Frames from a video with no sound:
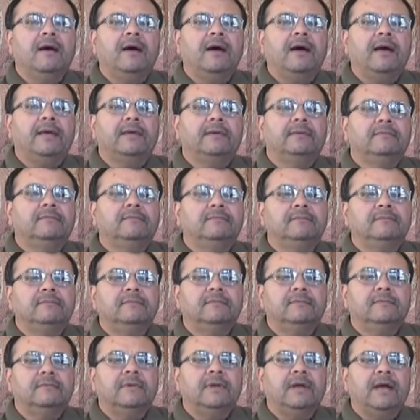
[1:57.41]
I
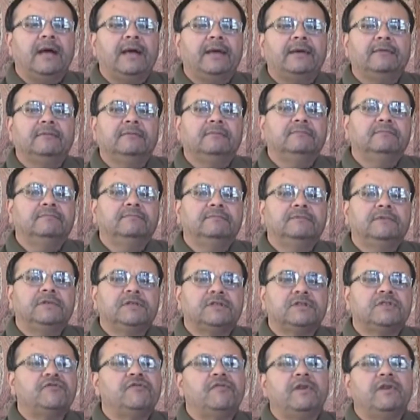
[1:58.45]
I just